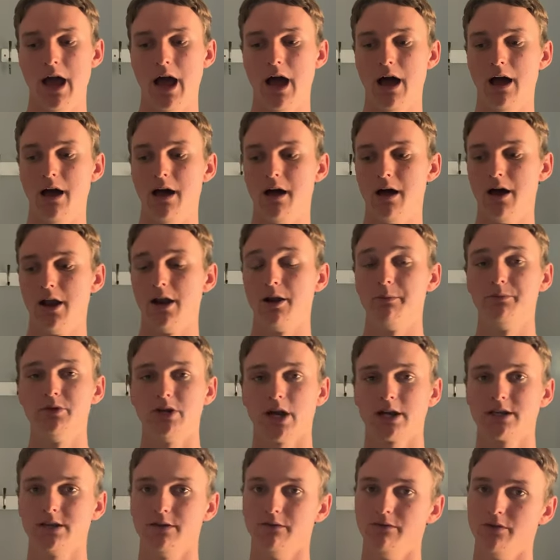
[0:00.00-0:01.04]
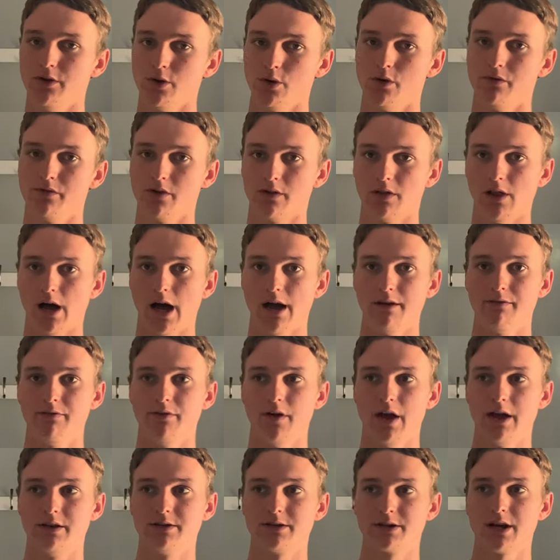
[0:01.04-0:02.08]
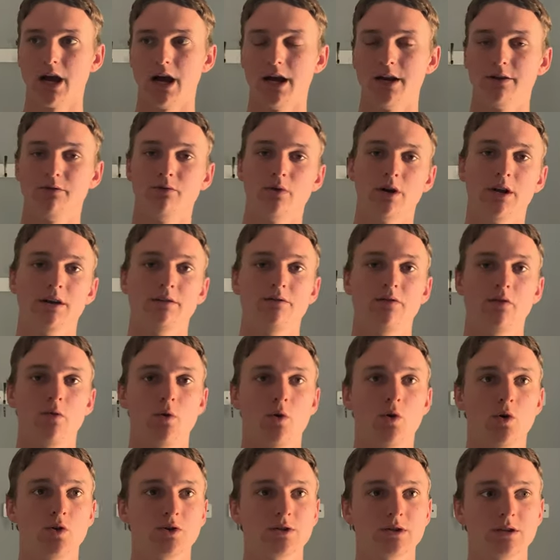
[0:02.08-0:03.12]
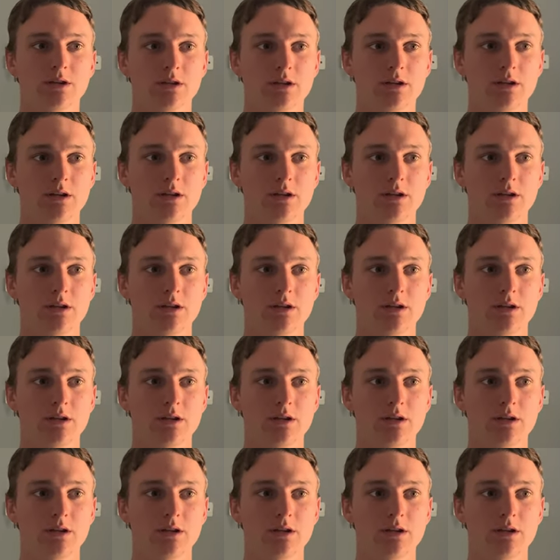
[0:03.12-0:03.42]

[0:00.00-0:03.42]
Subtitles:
an objective view of your life, and to kind of reinforce